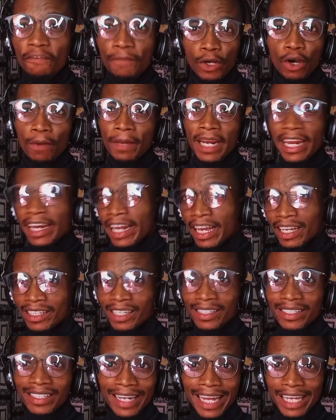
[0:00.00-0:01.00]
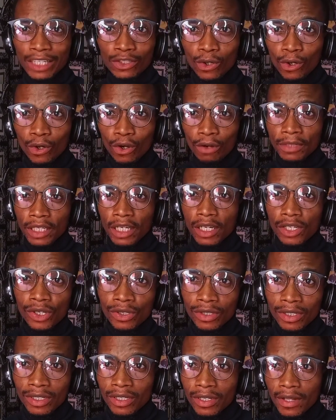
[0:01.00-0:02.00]
of becoming an agency like Solo
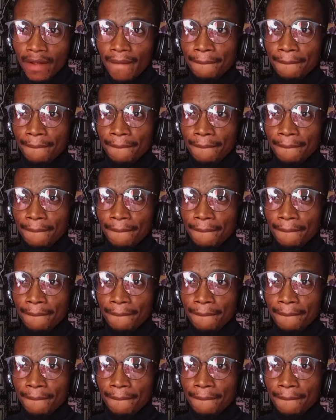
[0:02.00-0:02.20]
Communications.